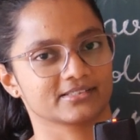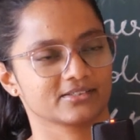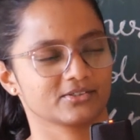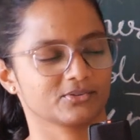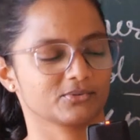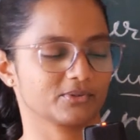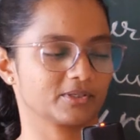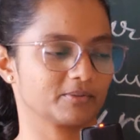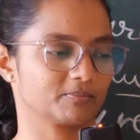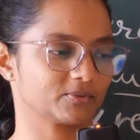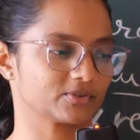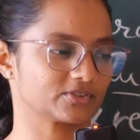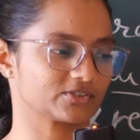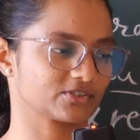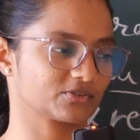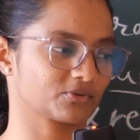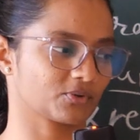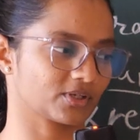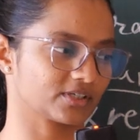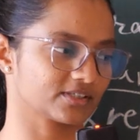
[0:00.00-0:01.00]
He puts
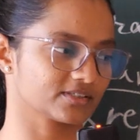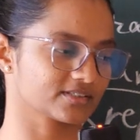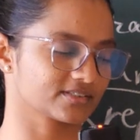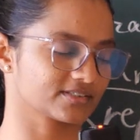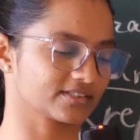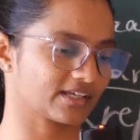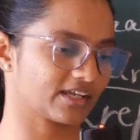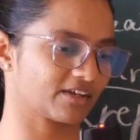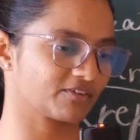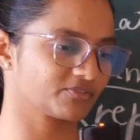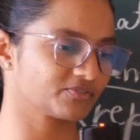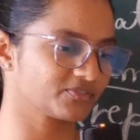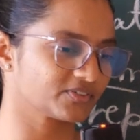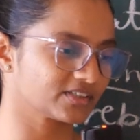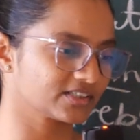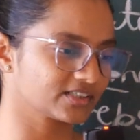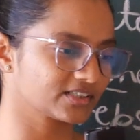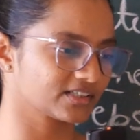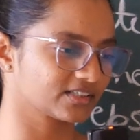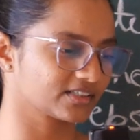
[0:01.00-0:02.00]
in all his
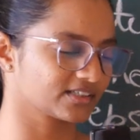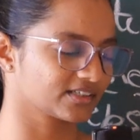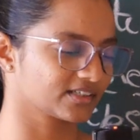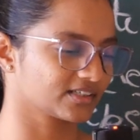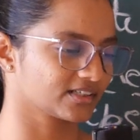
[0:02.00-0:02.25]
effort